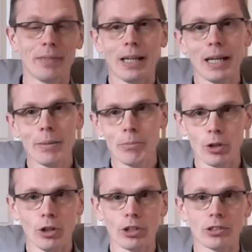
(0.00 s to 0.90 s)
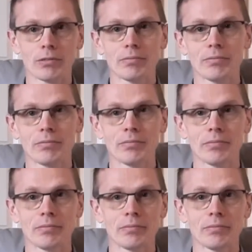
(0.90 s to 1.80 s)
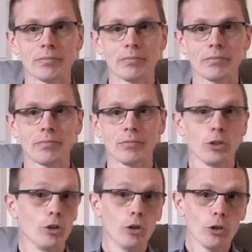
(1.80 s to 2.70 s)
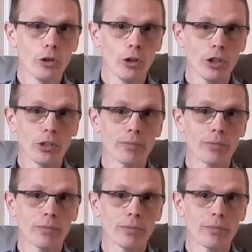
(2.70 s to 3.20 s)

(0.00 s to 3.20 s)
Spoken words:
I'm not. You're not.